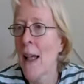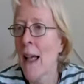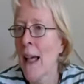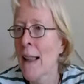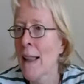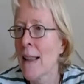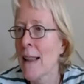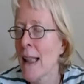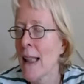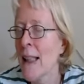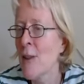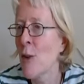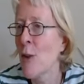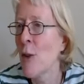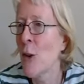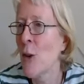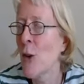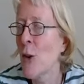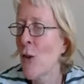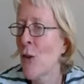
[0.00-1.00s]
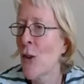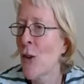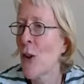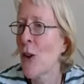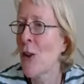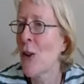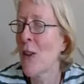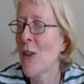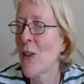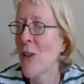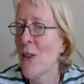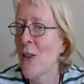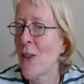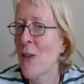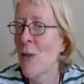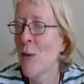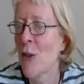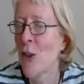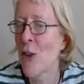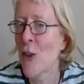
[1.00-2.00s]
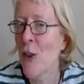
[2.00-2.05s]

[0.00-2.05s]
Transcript: and it's useful for